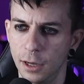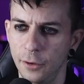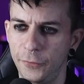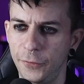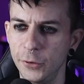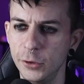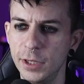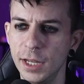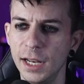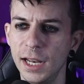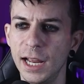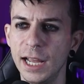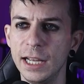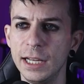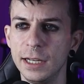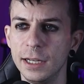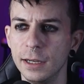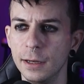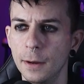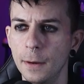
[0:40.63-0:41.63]
I feel that
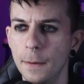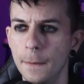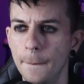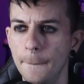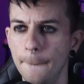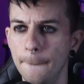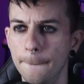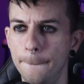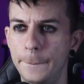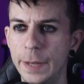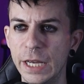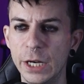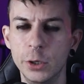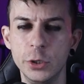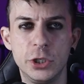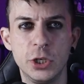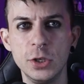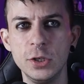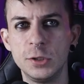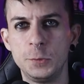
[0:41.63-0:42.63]
like
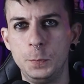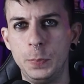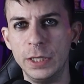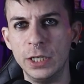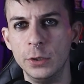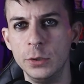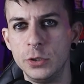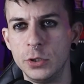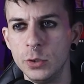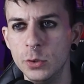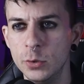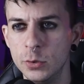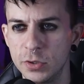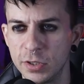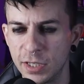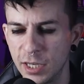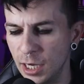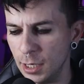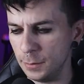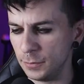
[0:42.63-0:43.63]
Beetlejuice,
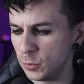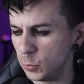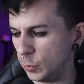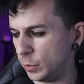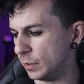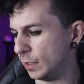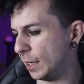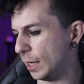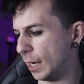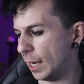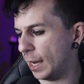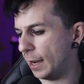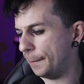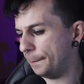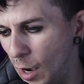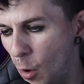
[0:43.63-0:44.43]
Beetlejuice comes with a,